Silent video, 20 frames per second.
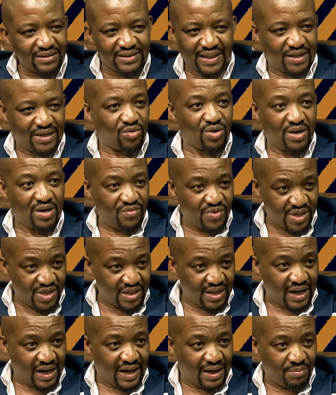that could have
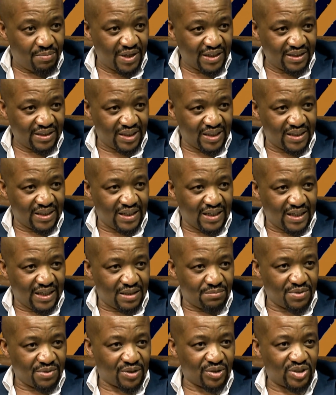easily happened,
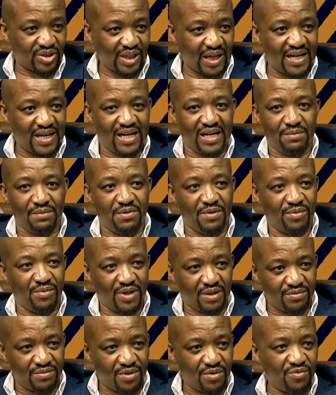because suddenly people
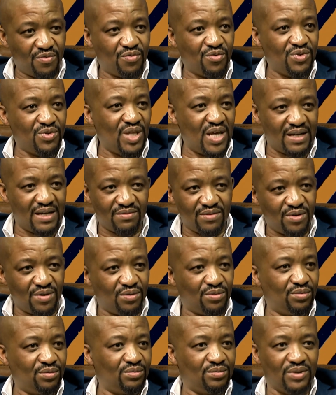have no food, they have
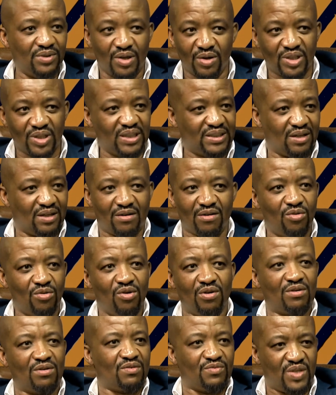no, there's a whole
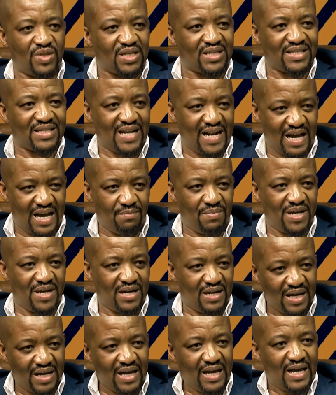lot of things that
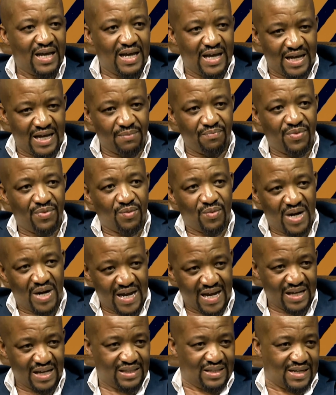happen when a
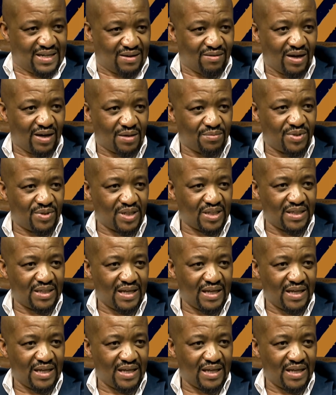country collapses.